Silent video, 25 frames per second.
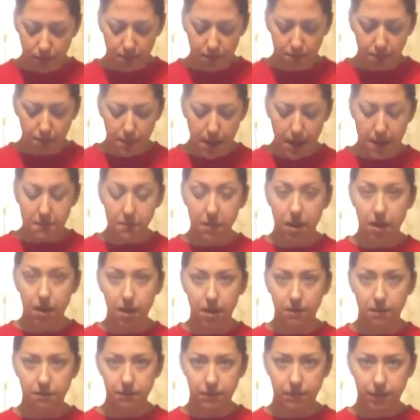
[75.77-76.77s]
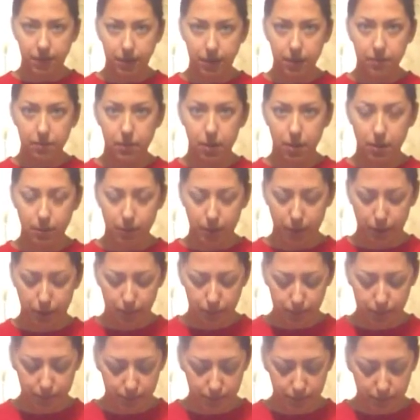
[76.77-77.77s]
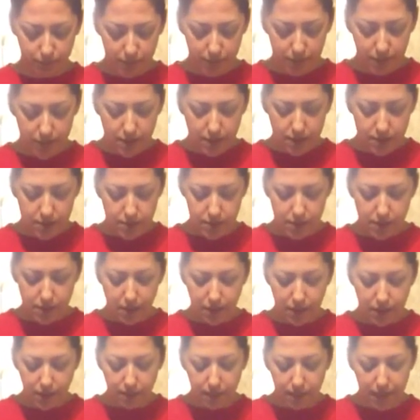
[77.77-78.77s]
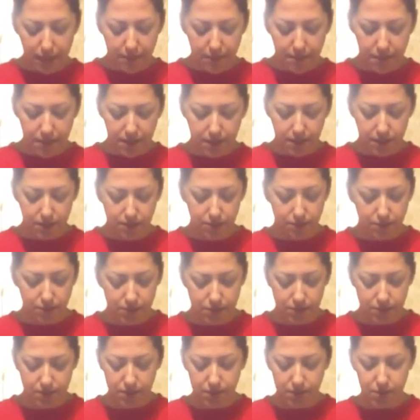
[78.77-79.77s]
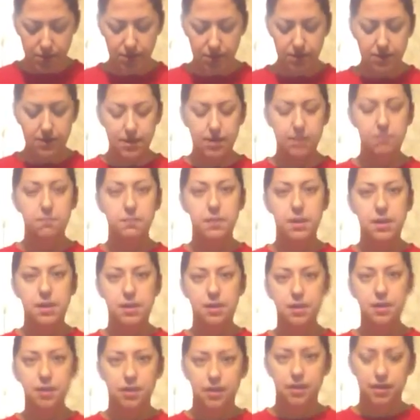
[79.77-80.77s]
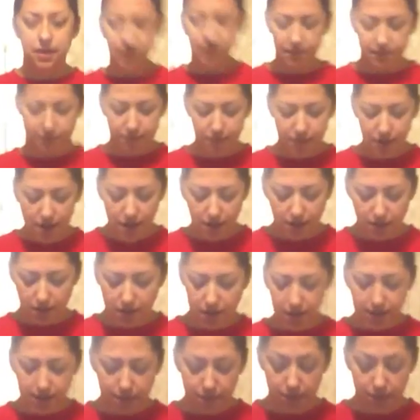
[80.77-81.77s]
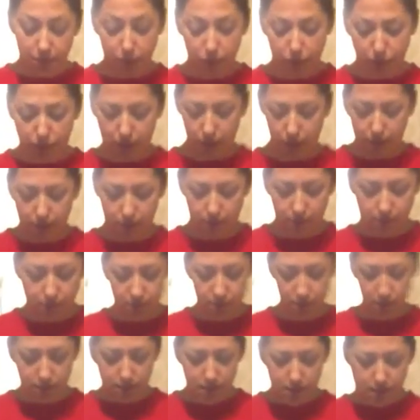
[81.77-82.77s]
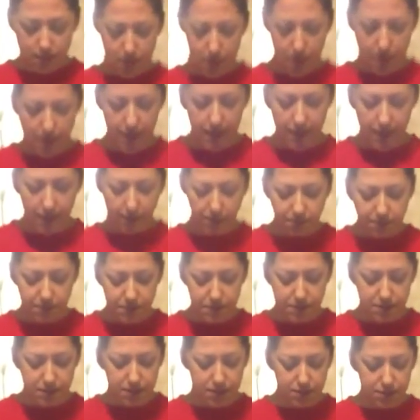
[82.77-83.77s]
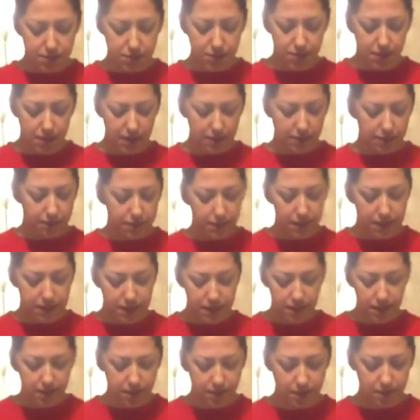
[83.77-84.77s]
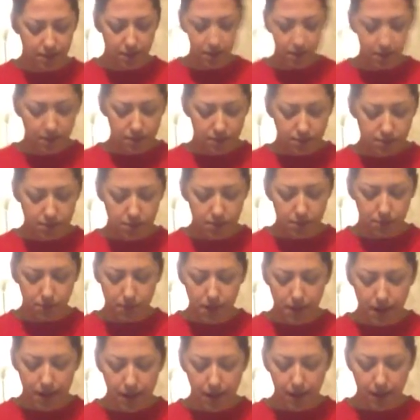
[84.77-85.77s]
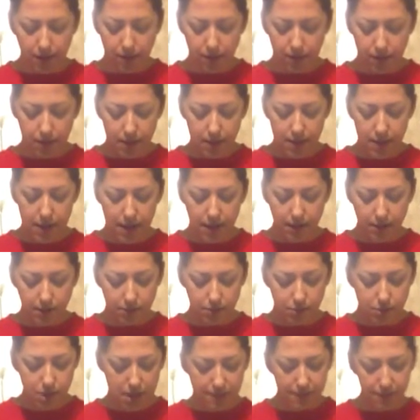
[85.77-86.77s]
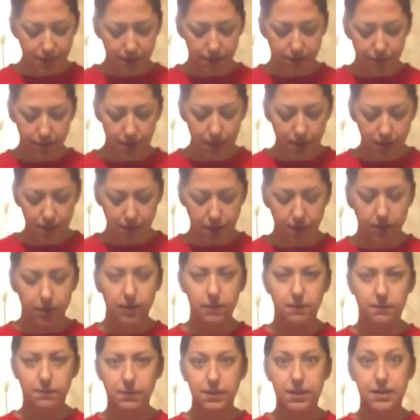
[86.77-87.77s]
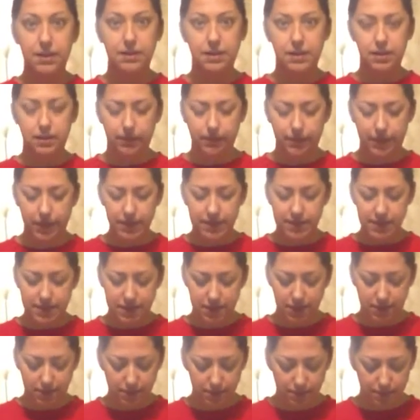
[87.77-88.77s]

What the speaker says: My mom, your Momo, started babying you just as she did me, if not even more. I helped to teach you how to read, to write, and how to drive your father completely crazy.